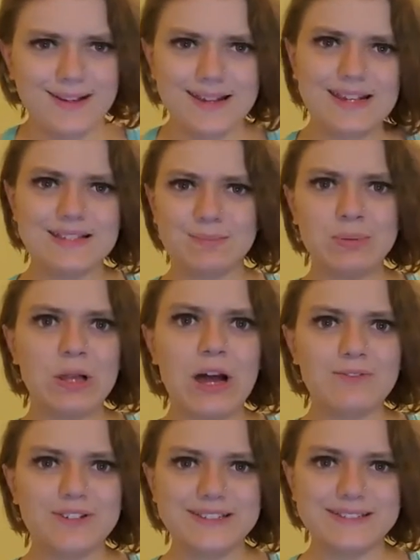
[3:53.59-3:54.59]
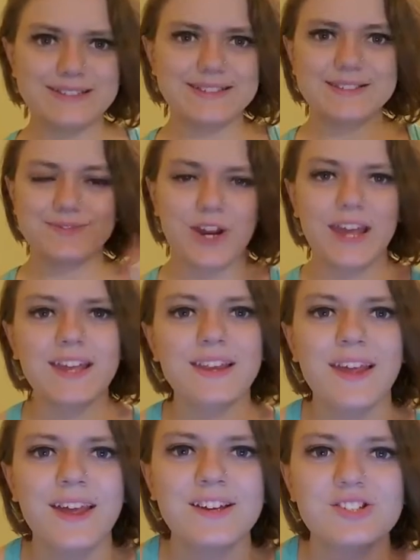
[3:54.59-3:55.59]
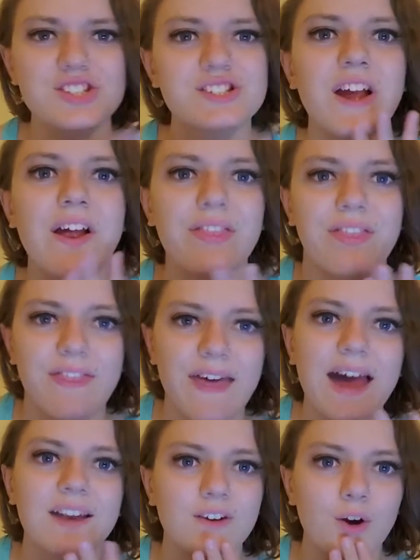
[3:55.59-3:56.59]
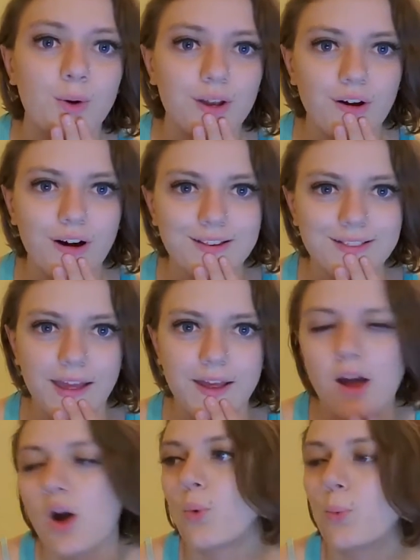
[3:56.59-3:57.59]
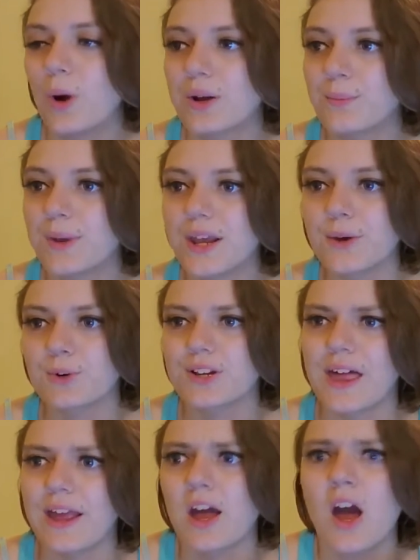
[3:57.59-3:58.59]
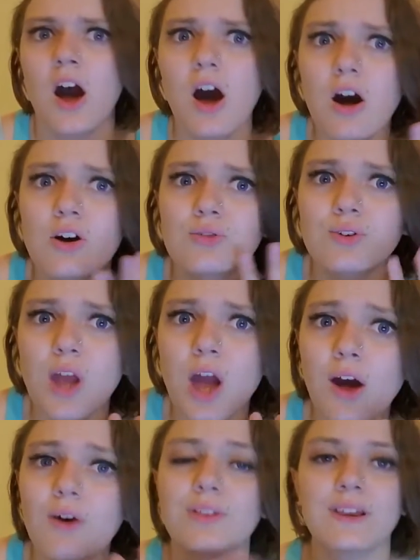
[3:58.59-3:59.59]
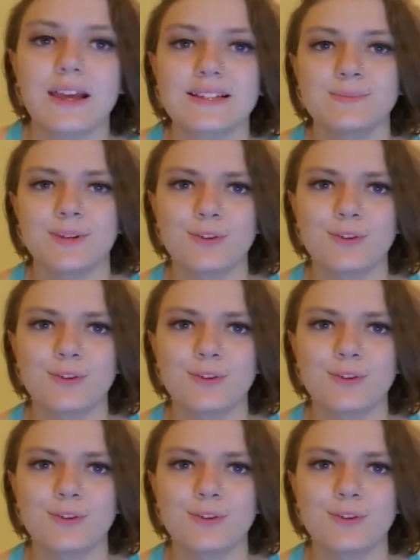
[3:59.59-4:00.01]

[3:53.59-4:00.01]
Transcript: It's plot reasons, right? She's got that going on. Like, one minute we're like, oh no, the next